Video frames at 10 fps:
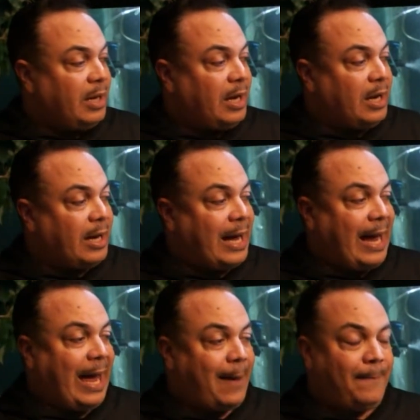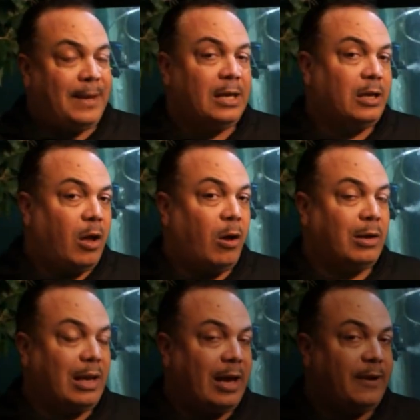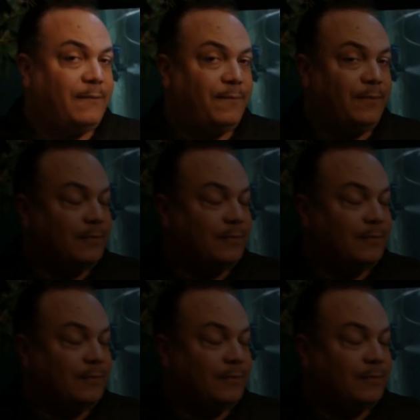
a happy and long life.